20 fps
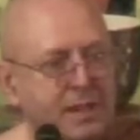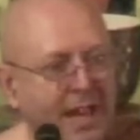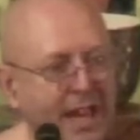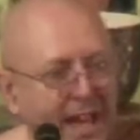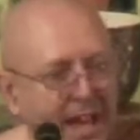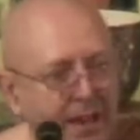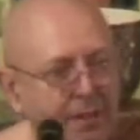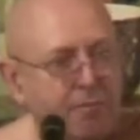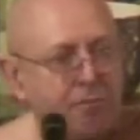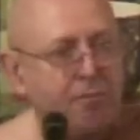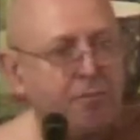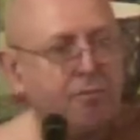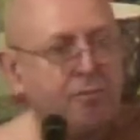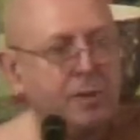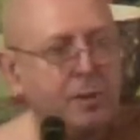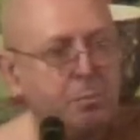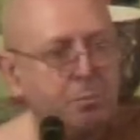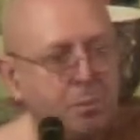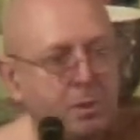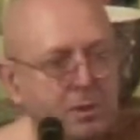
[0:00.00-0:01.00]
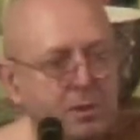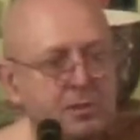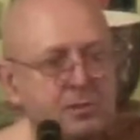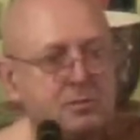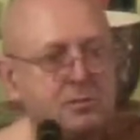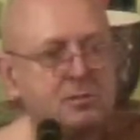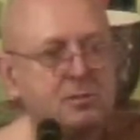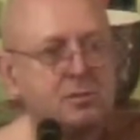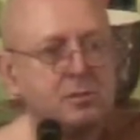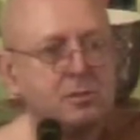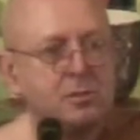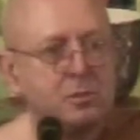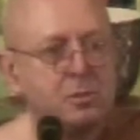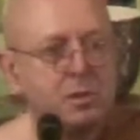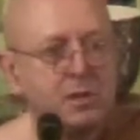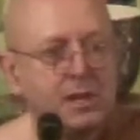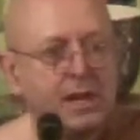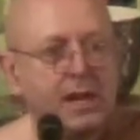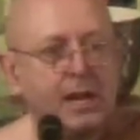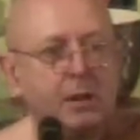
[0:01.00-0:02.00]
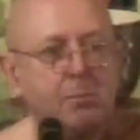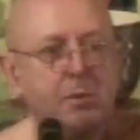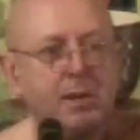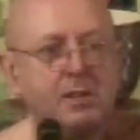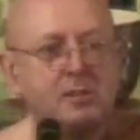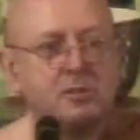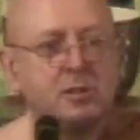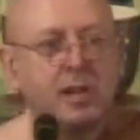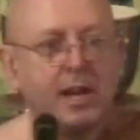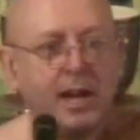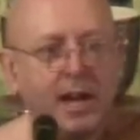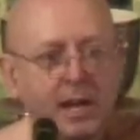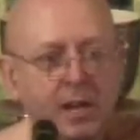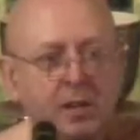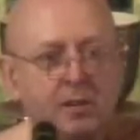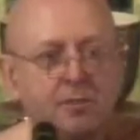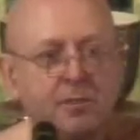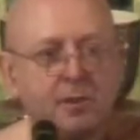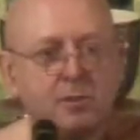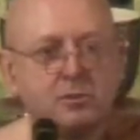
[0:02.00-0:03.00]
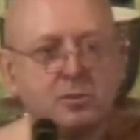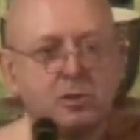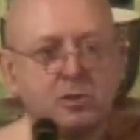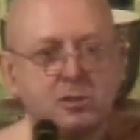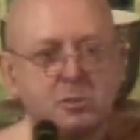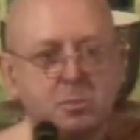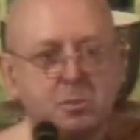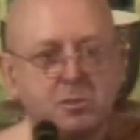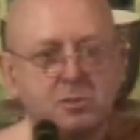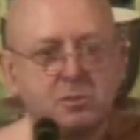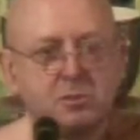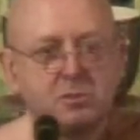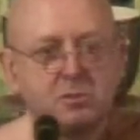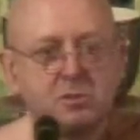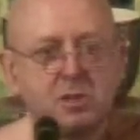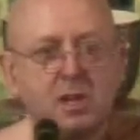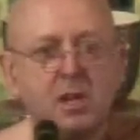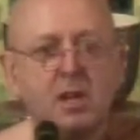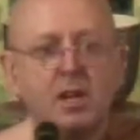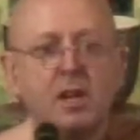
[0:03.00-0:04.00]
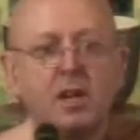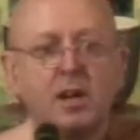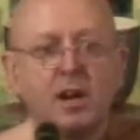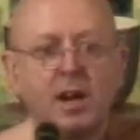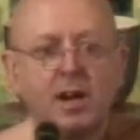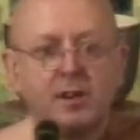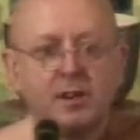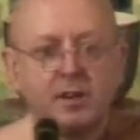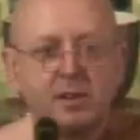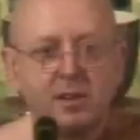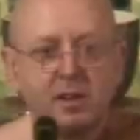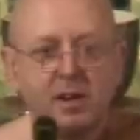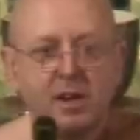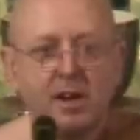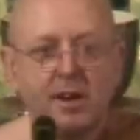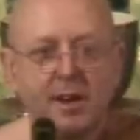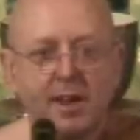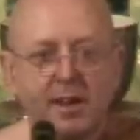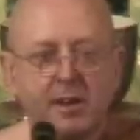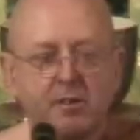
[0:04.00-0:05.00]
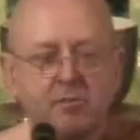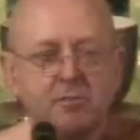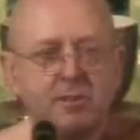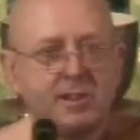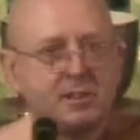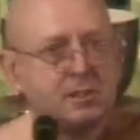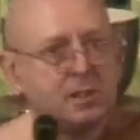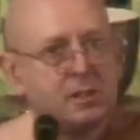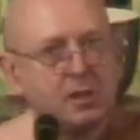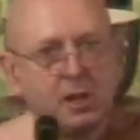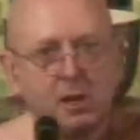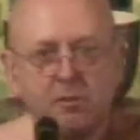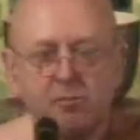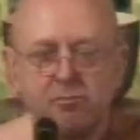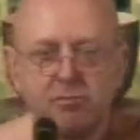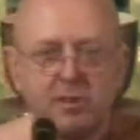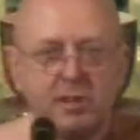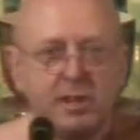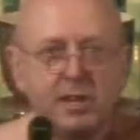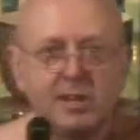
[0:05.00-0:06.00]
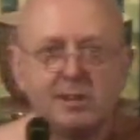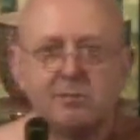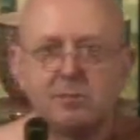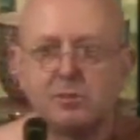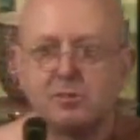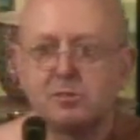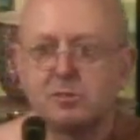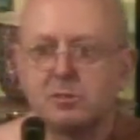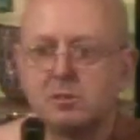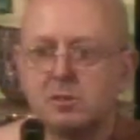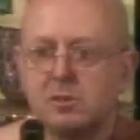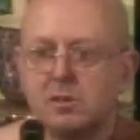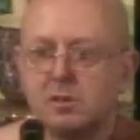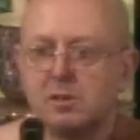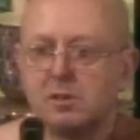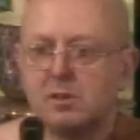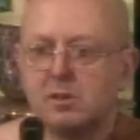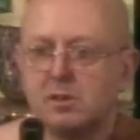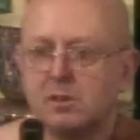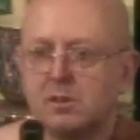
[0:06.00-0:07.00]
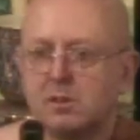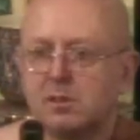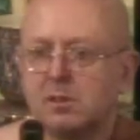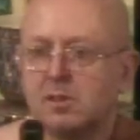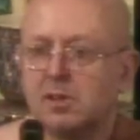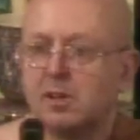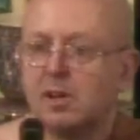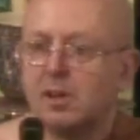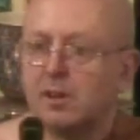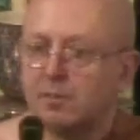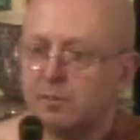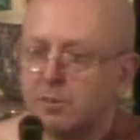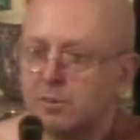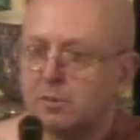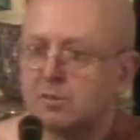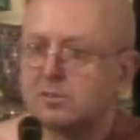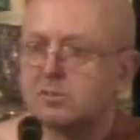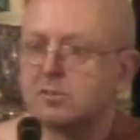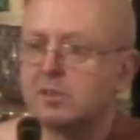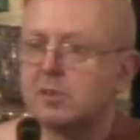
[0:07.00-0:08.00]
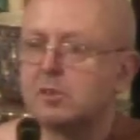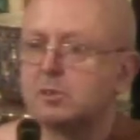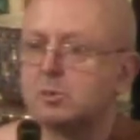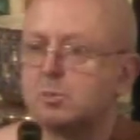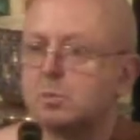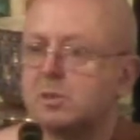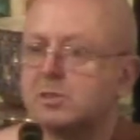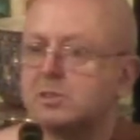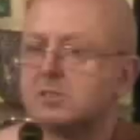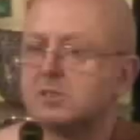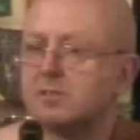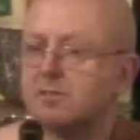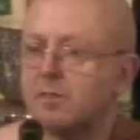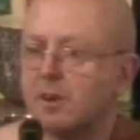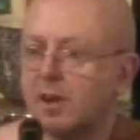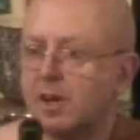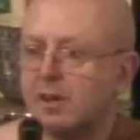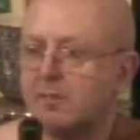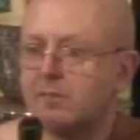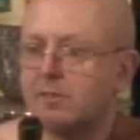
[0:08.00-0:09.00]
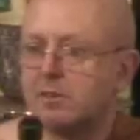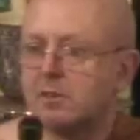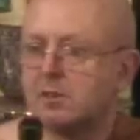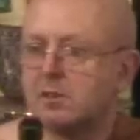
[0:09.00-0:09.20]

every person who came into any of those hospitals under cardiac arrest, I don't know, for a year or 2. And of course those which survived.